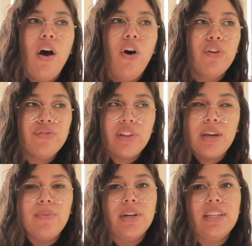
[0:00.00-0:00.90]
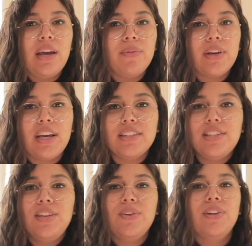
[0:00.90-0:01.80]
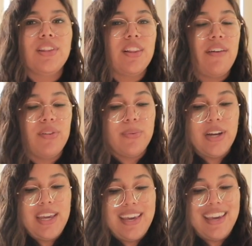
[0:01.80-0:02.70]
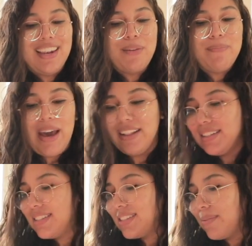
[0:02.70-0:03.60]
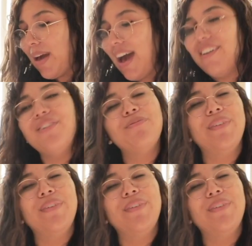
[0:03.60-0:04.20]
Hopefully one day we'll get to the level where he can balance them out,